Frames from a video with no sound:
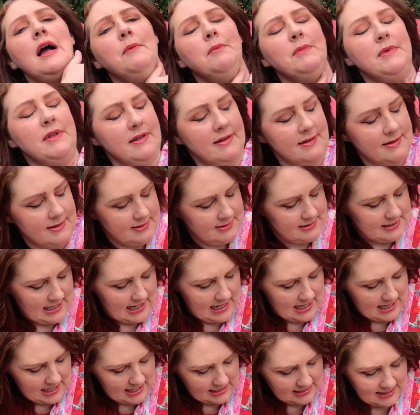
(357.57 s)
is
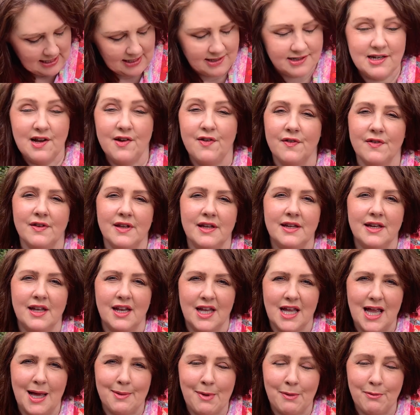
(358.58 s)
yeah, definitely
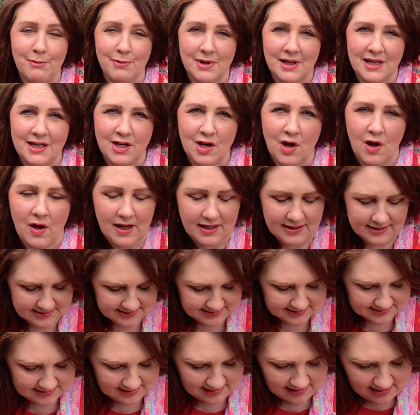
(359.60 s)
going to come up really
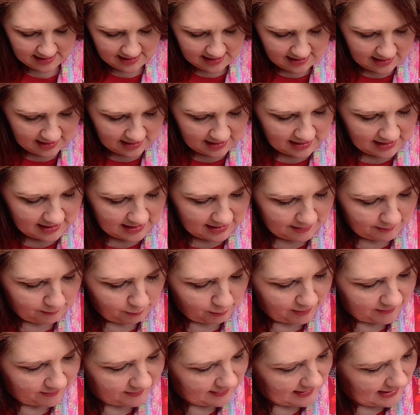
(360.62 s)
nice. I'll
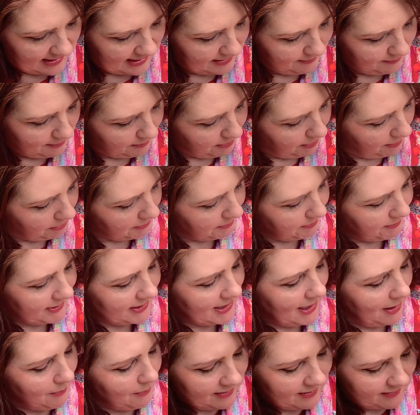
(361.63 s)
probably
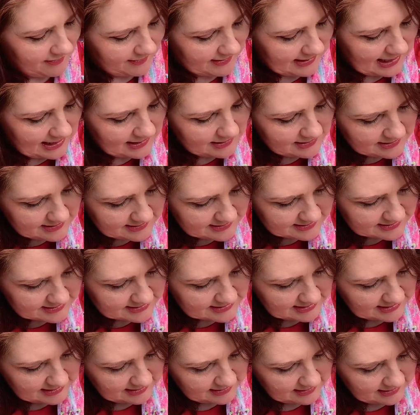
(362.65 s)
pick of the
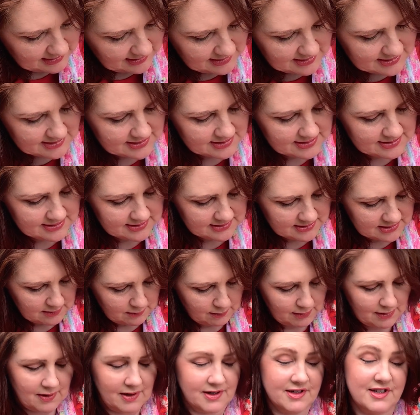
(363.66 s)
colours in this to
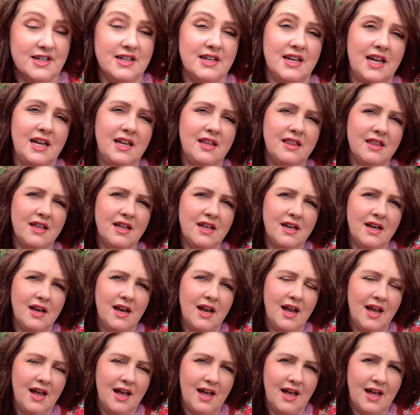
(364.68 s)
wear underneath it,
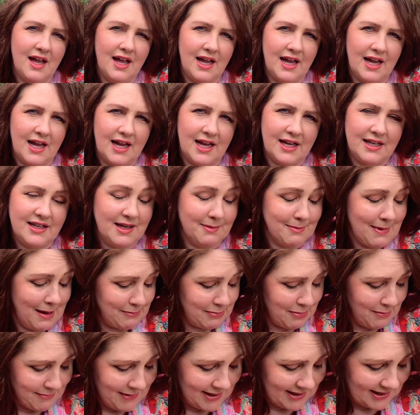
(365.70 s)
and you
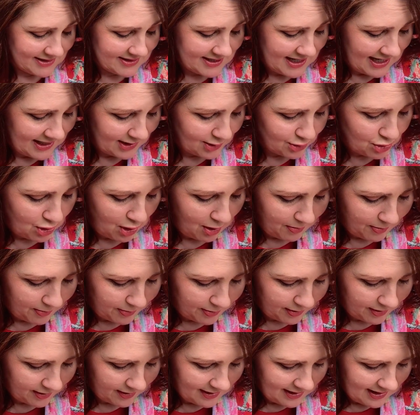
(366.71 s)
maybe make a tank top,
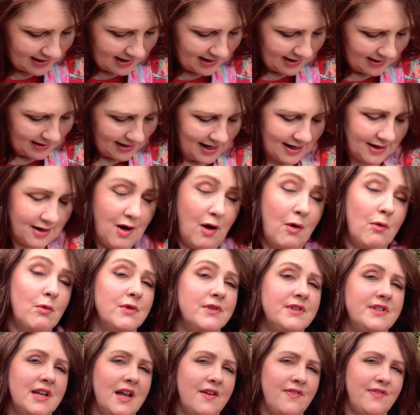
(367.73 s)
and I
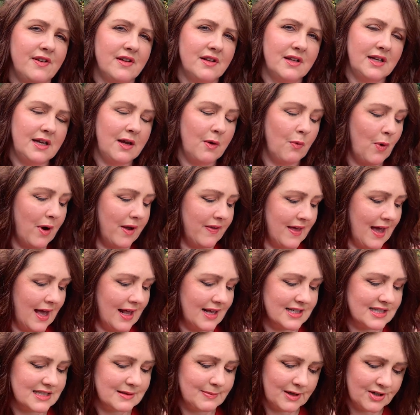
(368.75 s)
will definitely wear
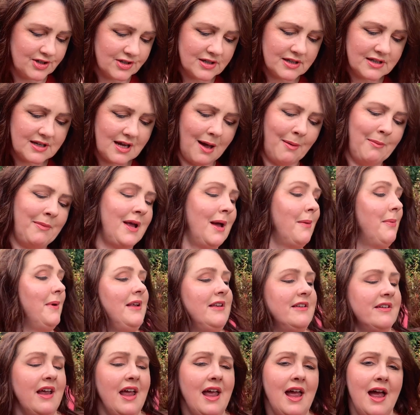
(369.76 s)
that, especially coming up
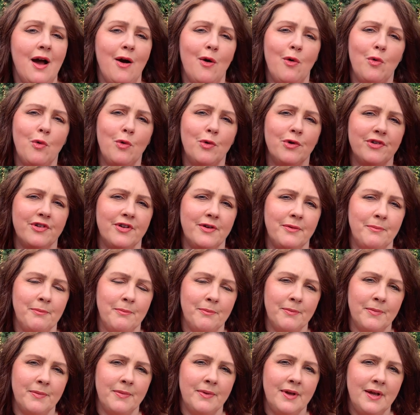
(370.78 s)
into our
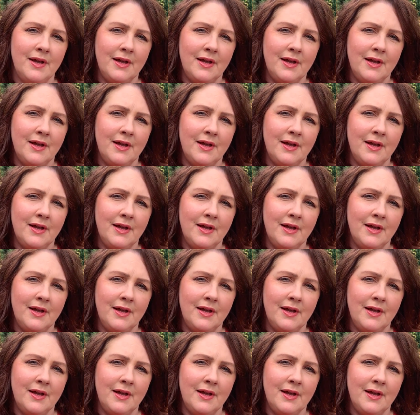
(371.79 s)
autumn